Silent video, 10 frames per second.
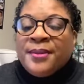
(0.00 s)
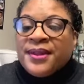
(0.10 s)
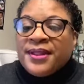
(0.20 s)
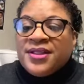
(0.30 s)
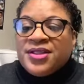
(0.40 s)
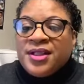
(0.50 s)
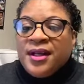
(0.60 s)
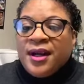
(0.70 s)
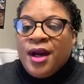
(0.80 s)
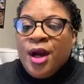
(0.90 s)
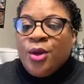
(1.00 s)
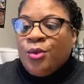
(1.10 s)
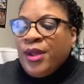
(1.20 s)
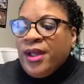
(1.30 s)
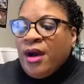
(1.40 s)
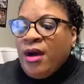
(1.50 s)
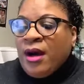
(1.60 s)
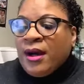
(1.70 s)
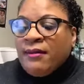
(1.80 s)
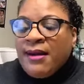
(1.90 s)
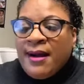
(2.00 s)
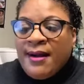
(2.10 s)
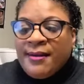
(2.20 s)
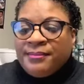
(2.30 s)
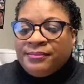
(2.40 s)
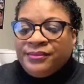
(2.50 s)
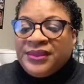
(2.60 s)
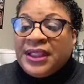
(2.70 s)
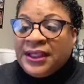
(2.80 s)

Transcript: But this year, we are um,